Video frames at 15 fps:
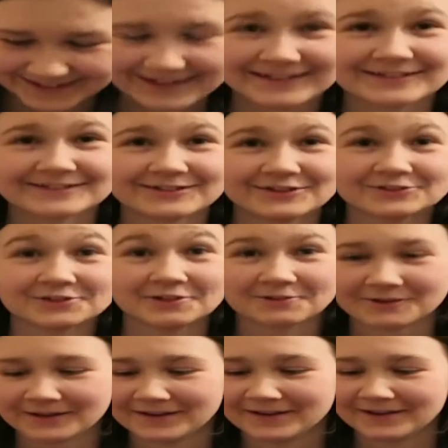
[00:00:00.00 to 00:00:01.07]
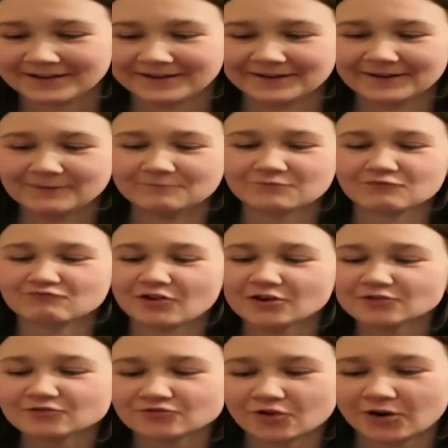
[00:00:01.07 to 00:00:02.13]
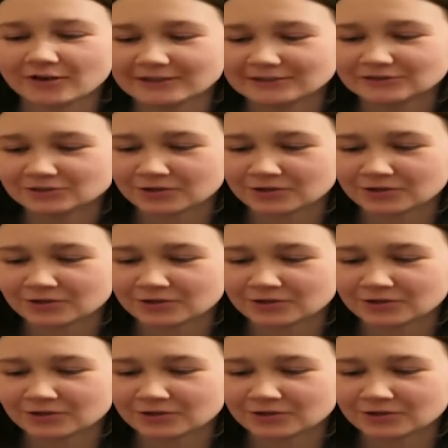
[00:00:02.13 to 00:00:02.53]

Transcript: Inside joke. Ron cried,